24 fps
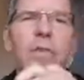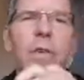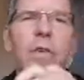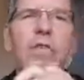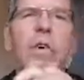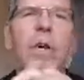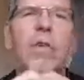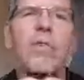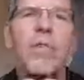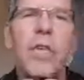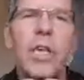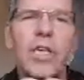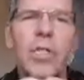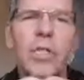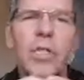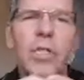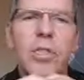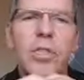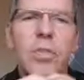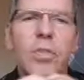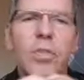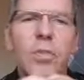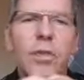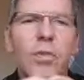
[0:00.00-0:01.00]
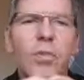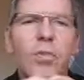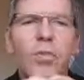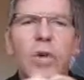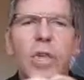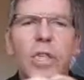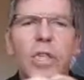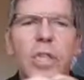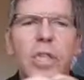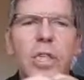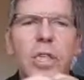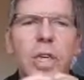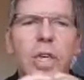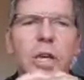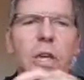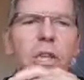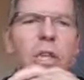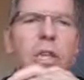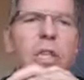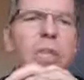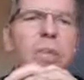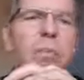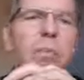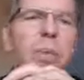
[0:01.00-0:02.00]
the foundations on which
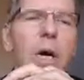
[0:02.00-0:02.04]
these